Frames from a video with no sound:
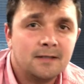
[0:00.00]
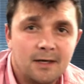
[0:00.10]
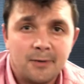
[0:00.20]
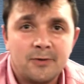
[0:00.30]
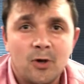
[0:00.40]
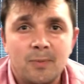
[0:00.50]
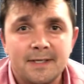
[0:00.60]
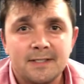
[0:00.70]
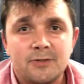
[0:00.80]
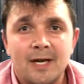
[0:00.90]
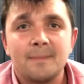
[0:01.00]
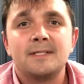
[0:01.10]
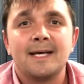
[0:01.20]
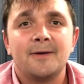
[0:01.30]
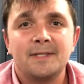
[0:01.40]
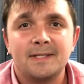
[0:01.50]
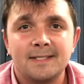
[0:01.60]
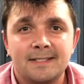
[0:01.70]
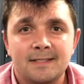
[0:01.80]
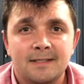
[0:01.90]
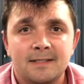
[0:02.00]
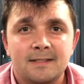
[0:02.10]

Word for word: a load of goblins trapped down in this